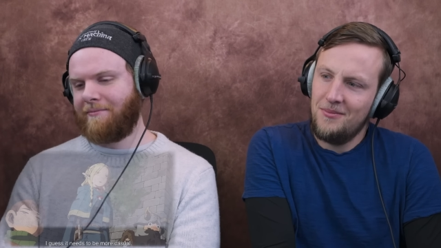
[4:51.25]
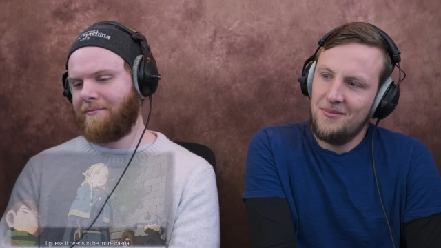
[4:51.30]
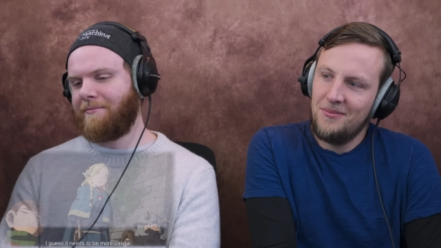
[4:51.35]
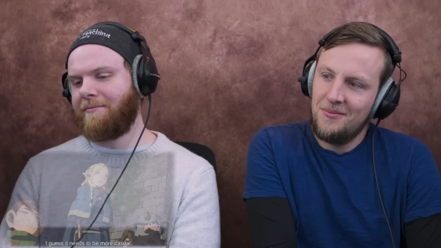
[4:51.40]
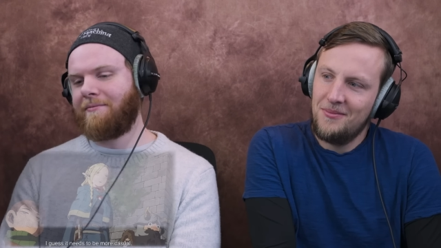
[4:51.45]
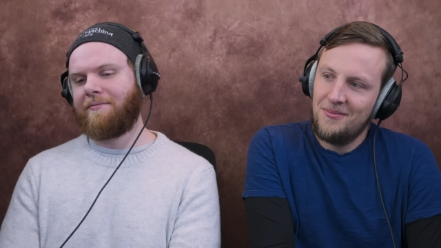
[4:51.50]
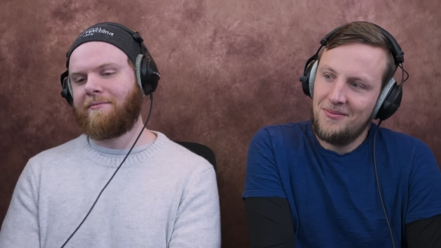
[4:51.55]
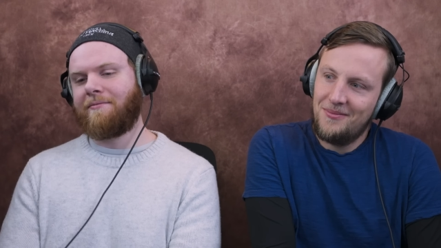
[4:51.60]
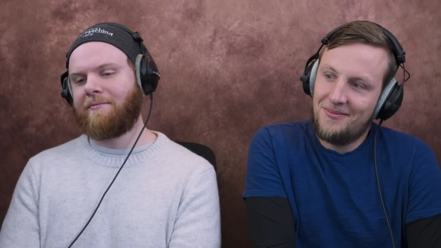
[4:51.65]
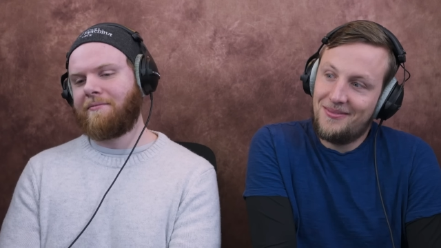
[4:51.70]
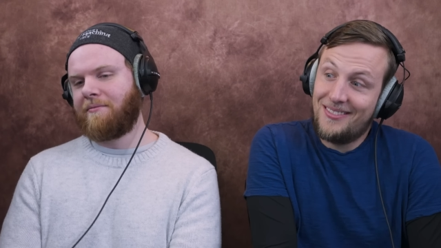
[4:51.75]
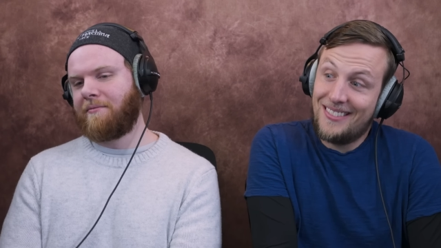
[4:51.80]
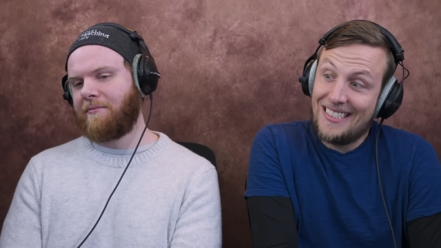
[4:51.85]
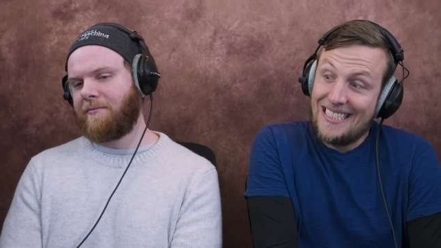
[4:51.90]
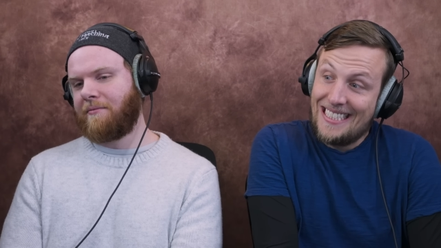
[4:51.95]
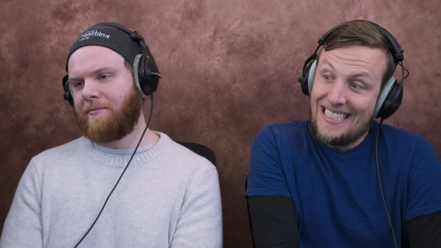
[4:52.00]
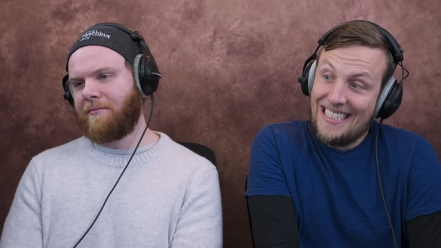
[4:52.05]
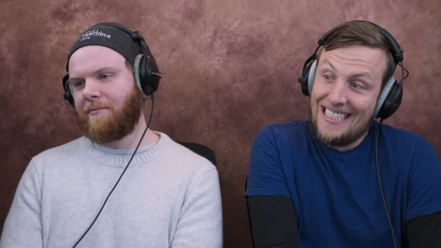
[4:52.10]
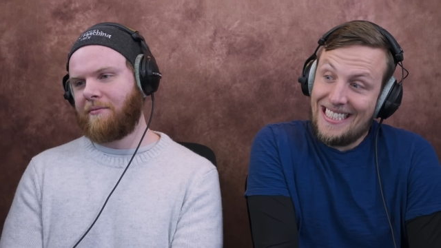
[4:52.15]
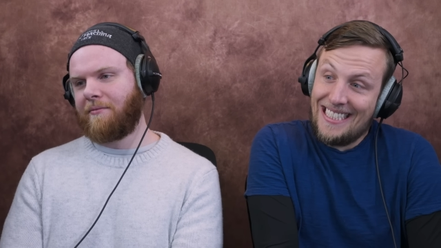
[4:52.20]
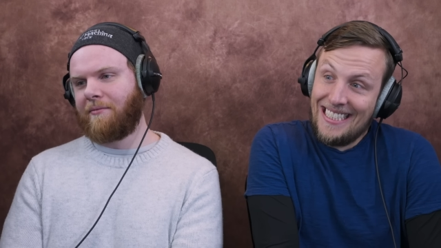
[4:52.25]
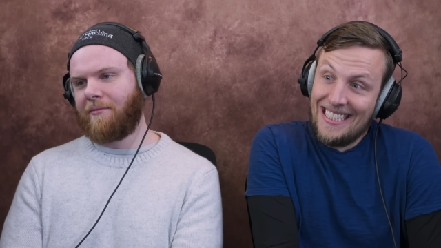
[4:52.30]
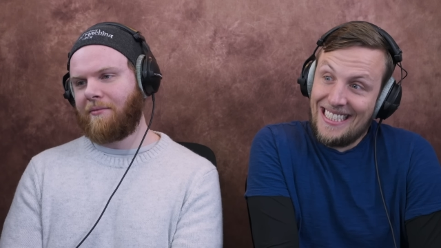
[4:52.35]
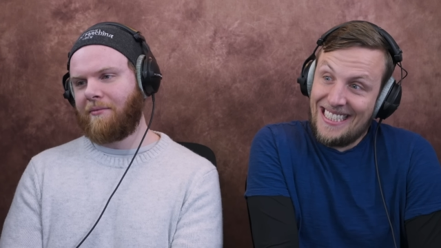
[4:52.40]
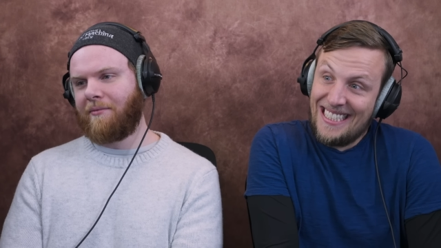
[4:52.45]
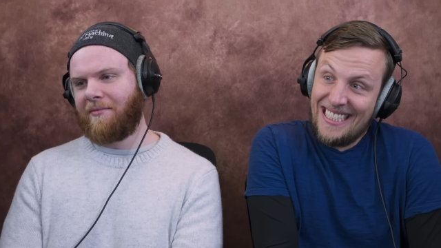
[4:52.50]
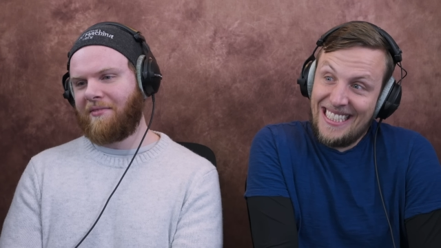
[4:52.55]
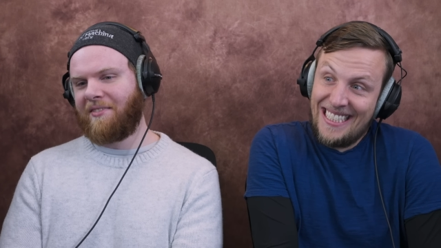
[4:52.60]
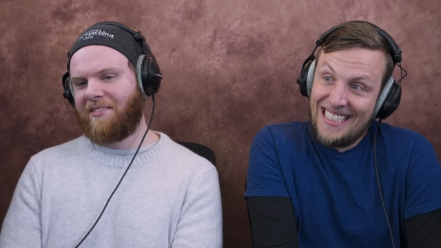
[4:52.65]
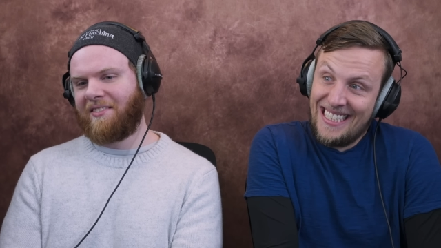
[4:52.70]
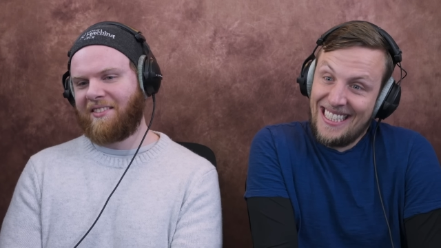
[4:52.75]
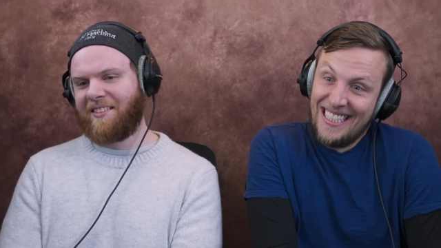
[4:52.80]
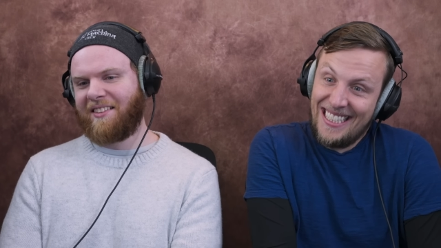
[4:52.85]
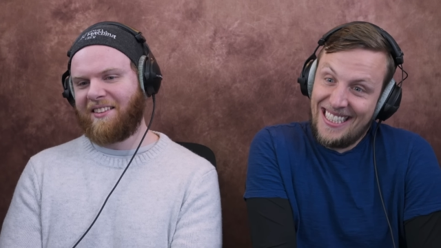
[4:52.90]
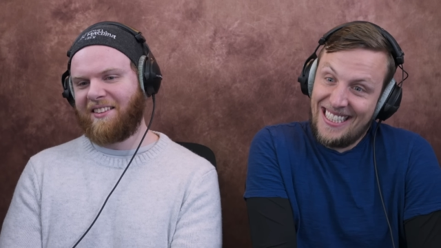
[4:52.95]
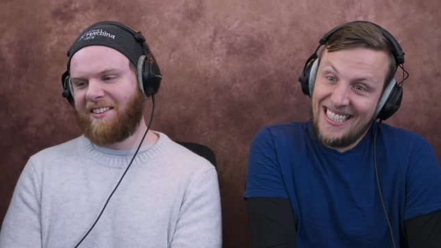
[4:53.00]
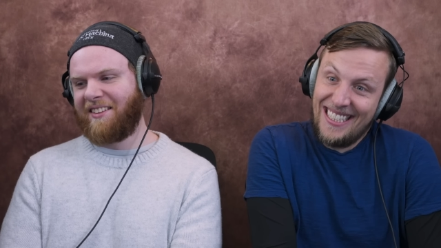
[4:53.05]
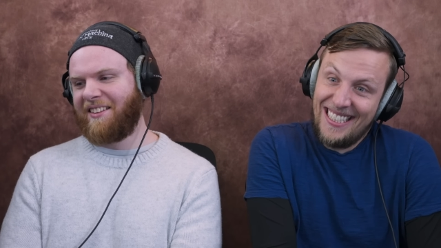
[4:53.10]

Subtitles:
(no one is talking)